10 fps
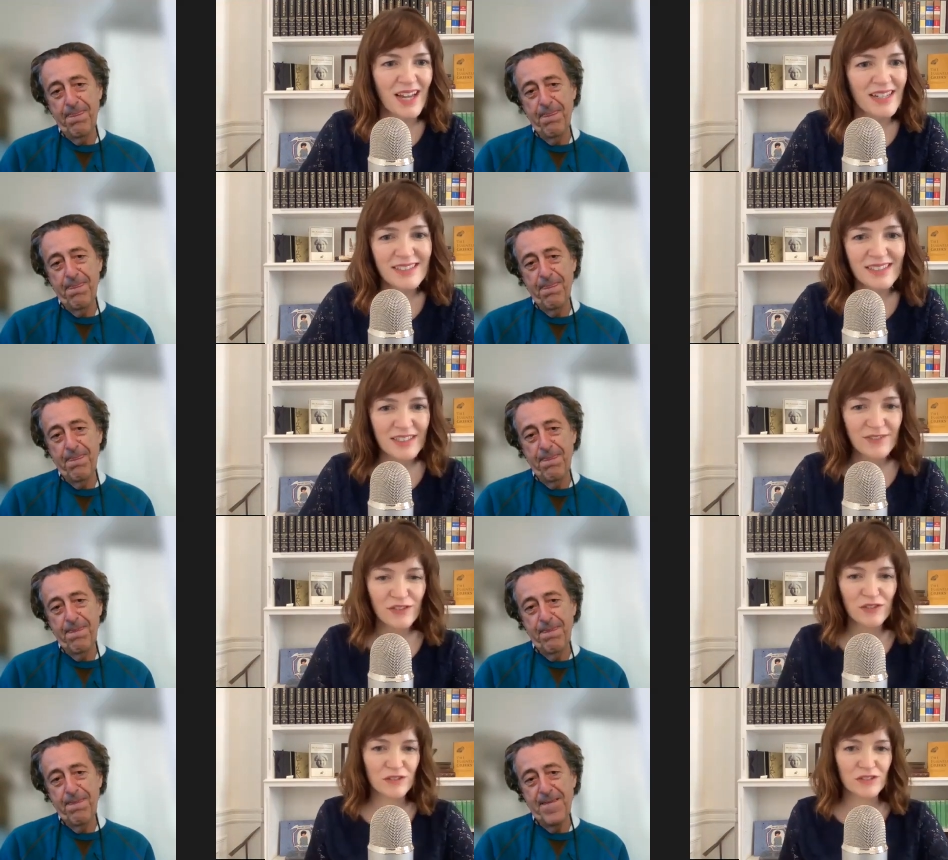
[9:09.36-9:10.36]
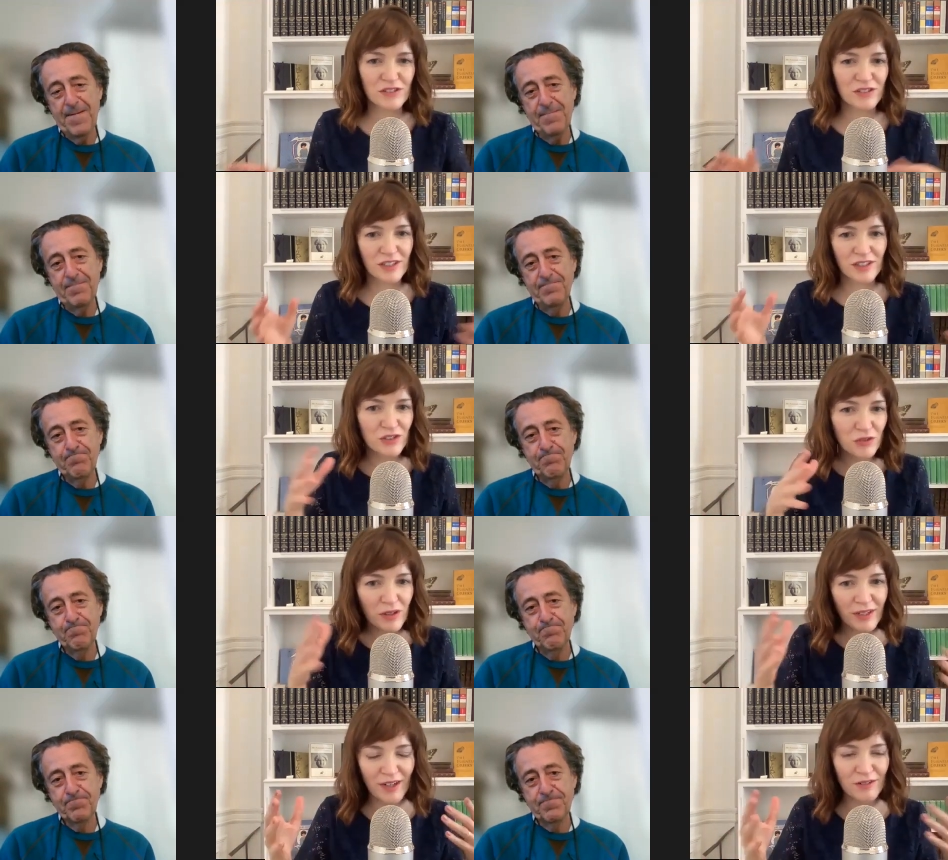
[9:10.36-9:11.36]
Speaker 1: And is it difficult to try to
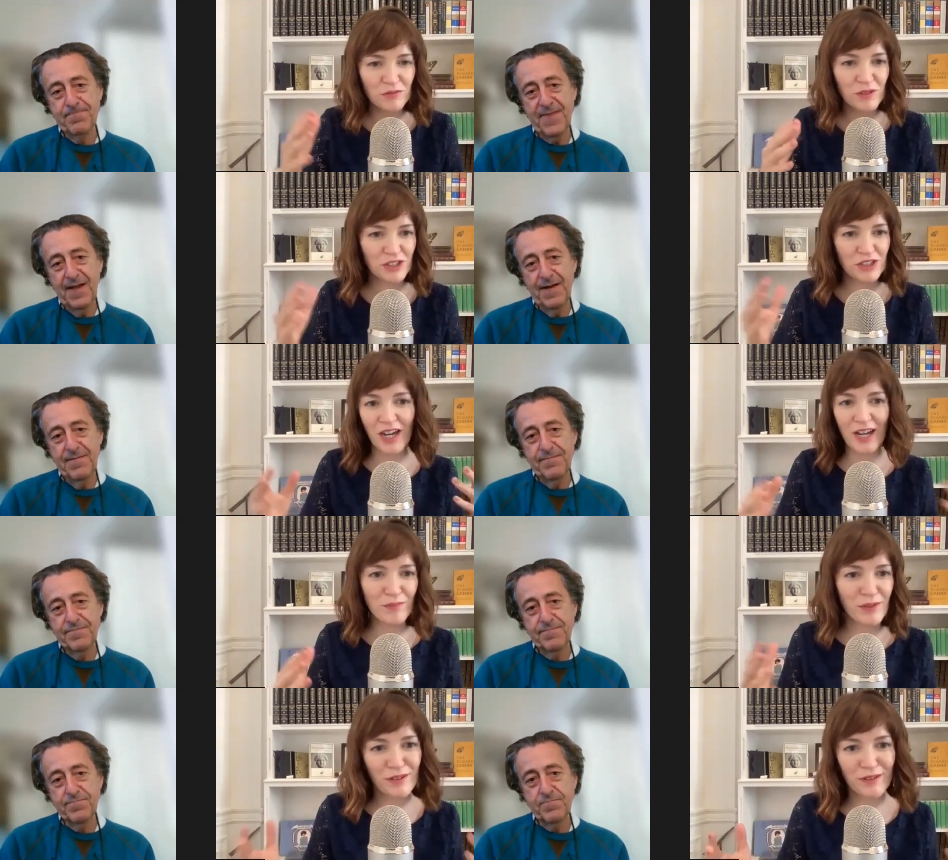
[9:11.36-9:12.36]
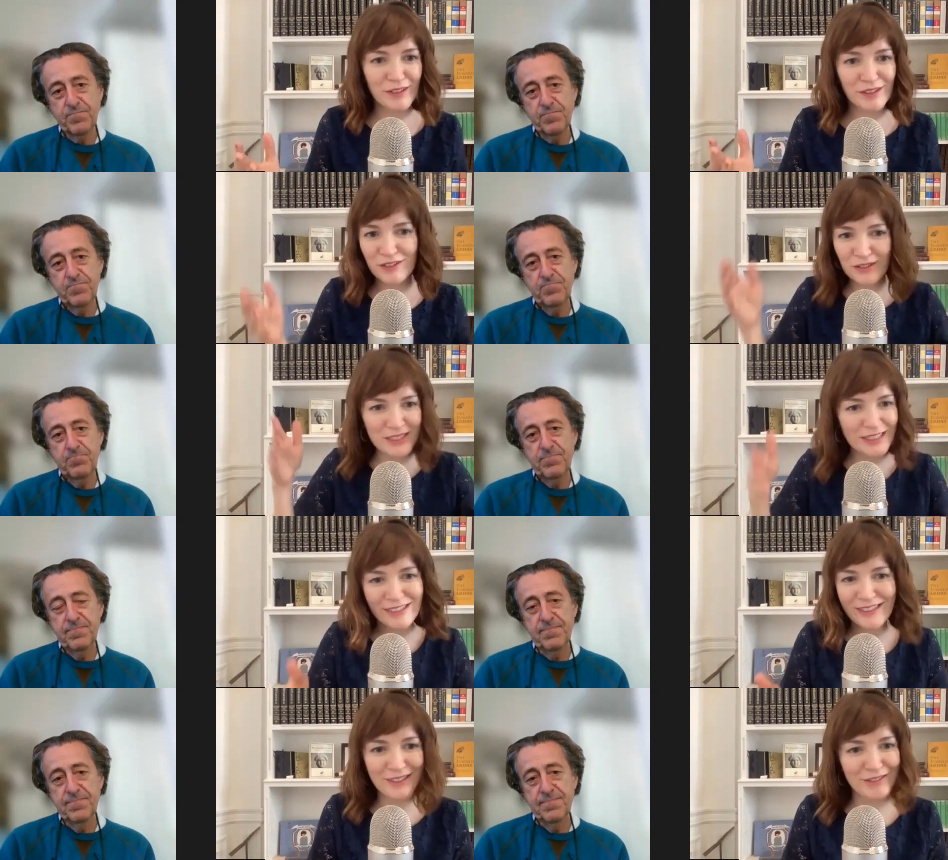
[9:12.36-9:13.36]
sort out which time period you're
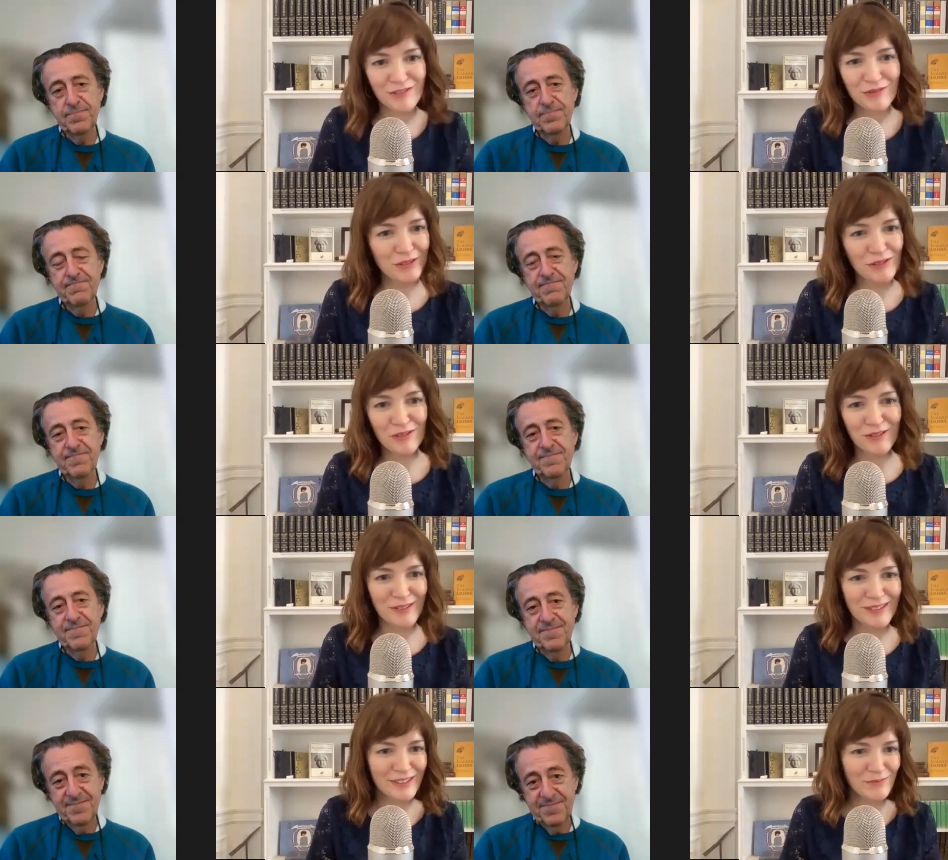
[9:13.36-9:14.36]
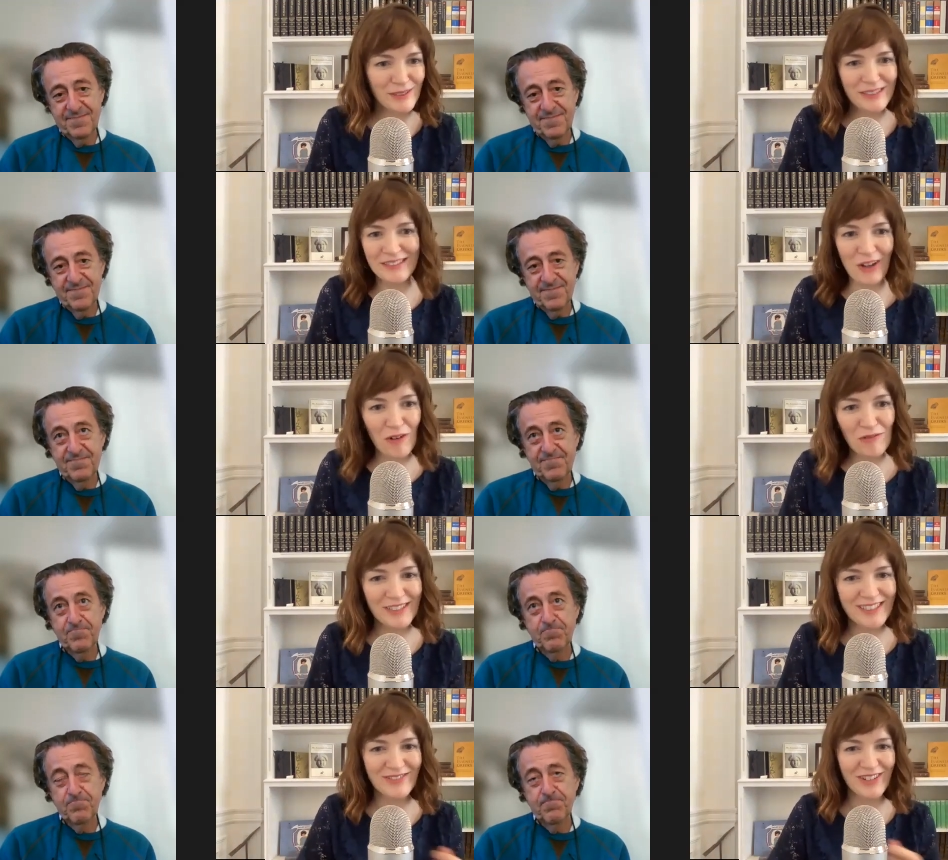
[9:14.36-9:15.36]
digging through, or is it pretty
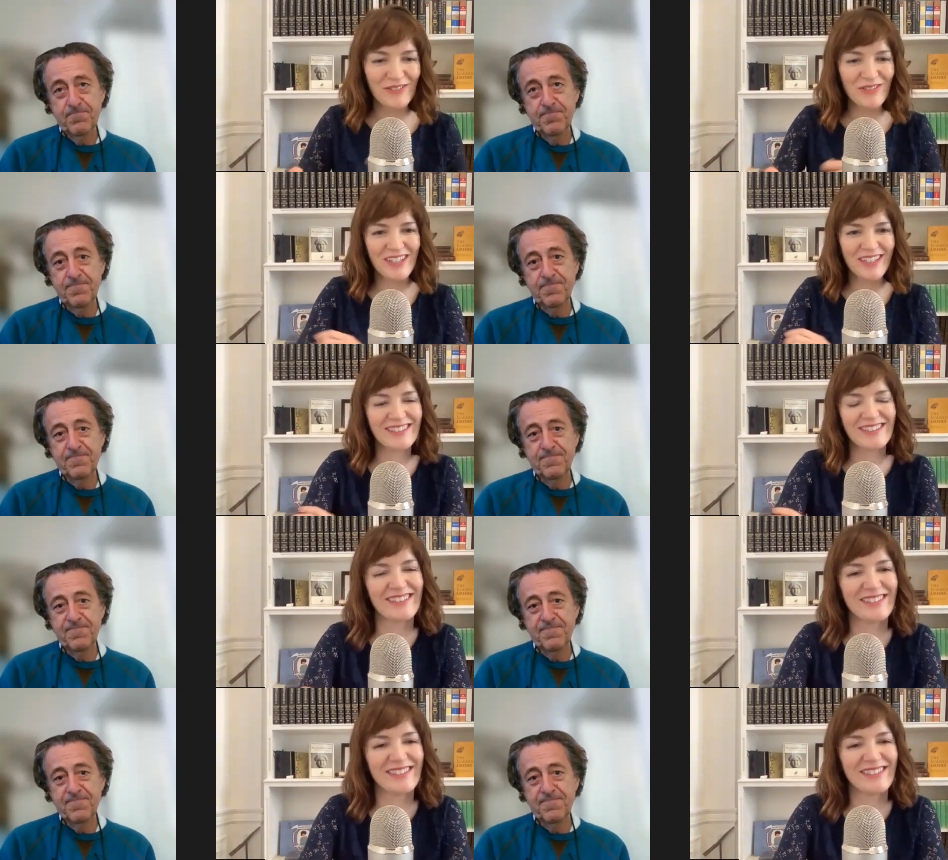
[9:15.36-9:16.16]
obvious right away?